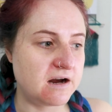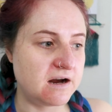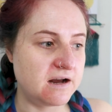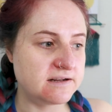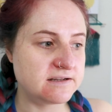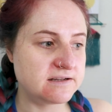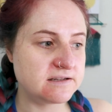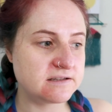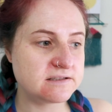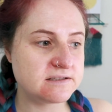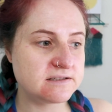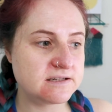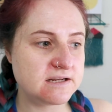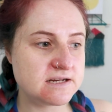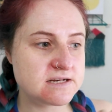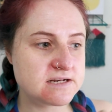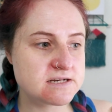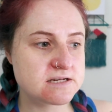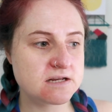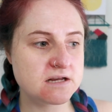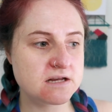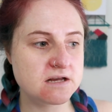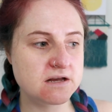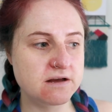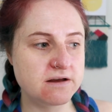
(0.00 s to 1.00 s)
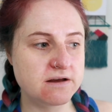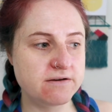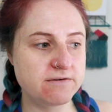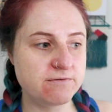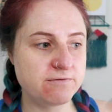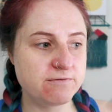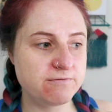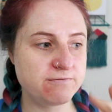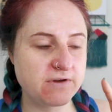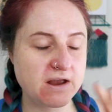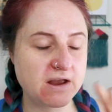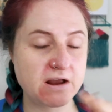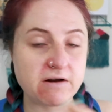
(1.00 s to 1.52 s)
I just need to
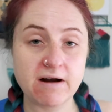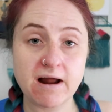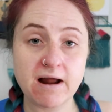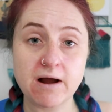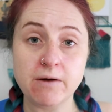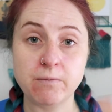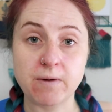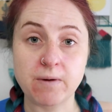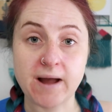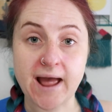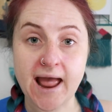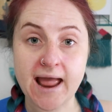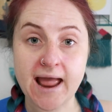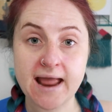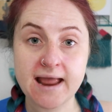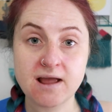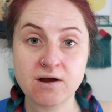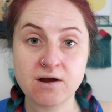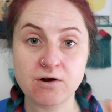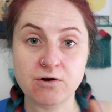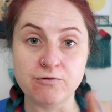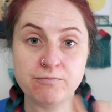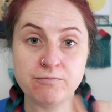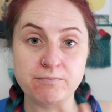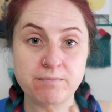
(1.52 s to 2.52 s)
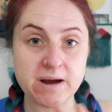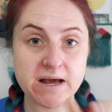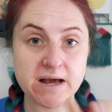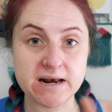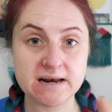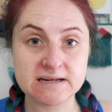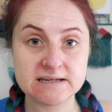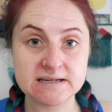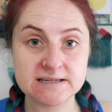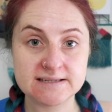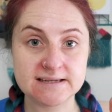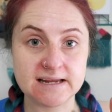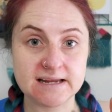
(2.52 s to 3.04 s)
figure out a way of
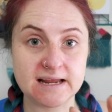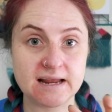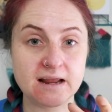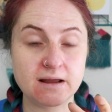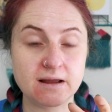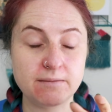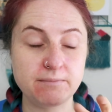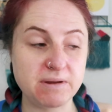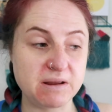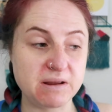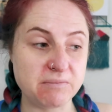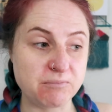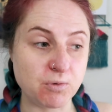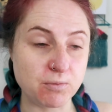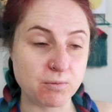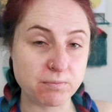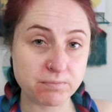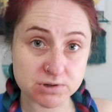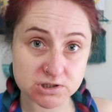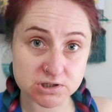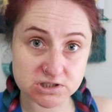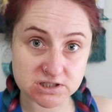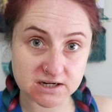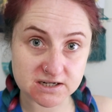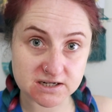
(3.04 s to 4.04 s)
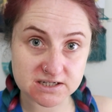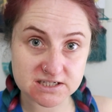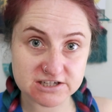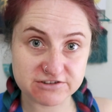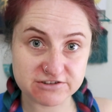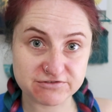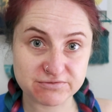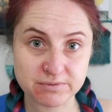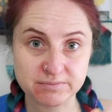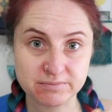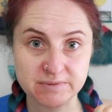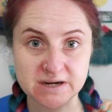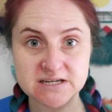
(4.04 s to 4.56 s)
balancing and being more
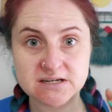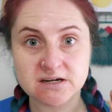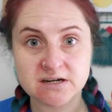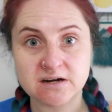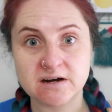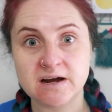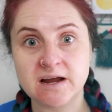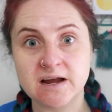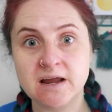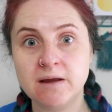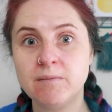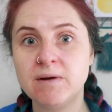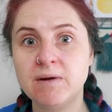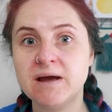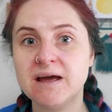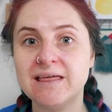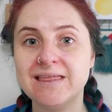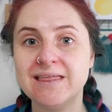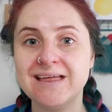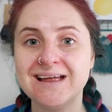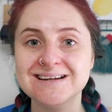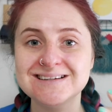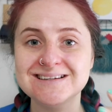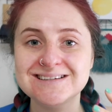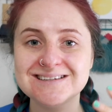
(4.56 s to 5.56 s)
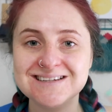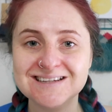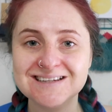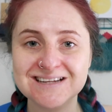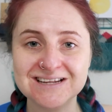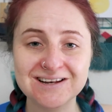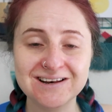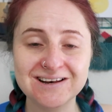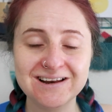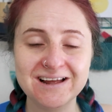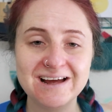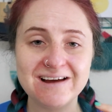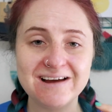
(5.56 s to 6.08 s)
productive with my time and then
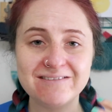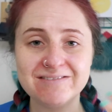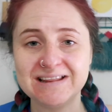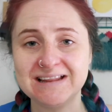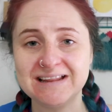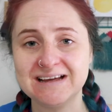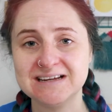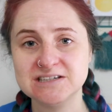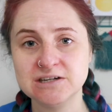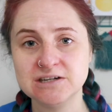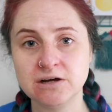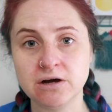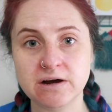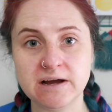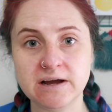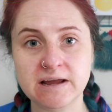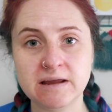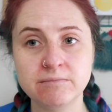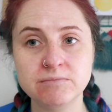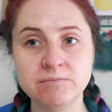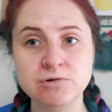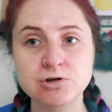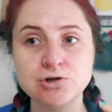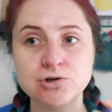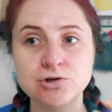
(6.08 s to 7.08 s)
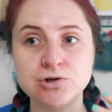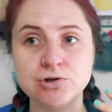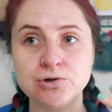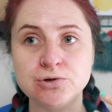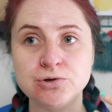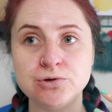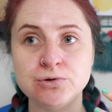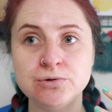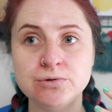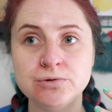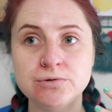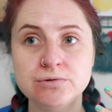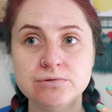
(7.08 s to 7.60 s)
still having that time
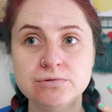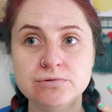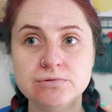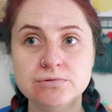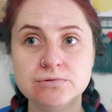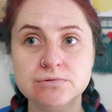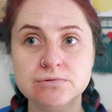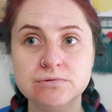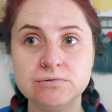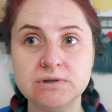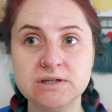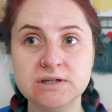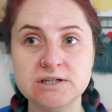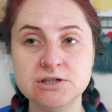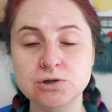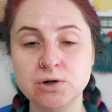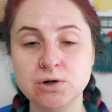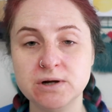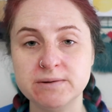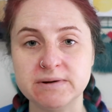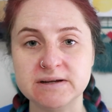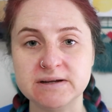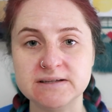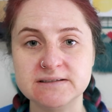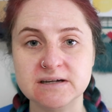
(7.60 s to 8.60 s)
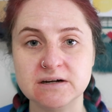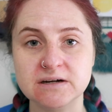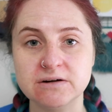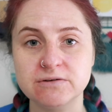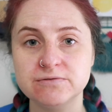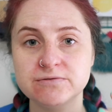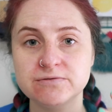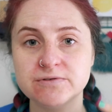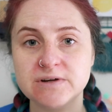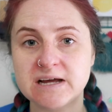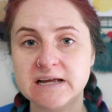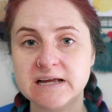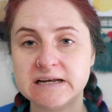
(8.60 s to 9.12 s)
to enjoy
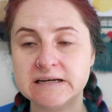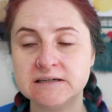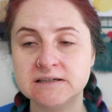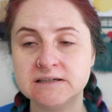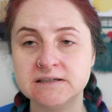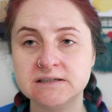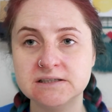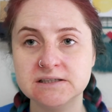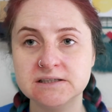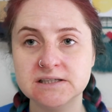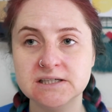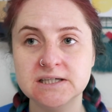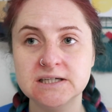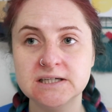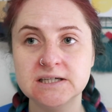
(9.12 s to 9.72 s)
myself and